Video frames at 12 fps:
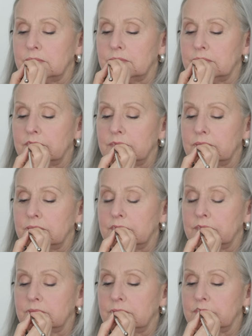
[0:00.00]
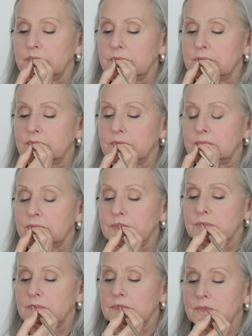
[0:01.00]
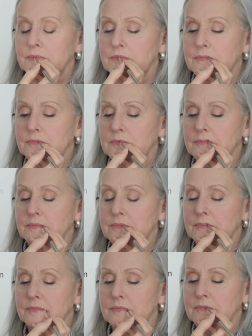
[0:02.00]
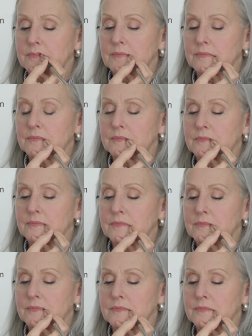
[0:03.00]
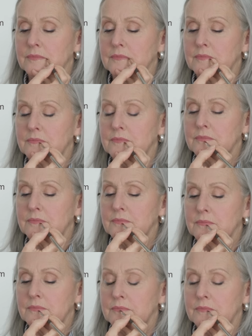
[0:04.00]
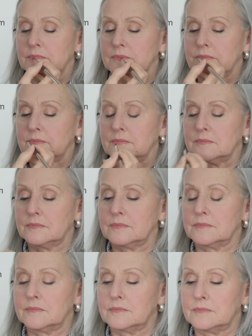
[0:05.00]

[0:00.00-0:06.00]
Nothing is said.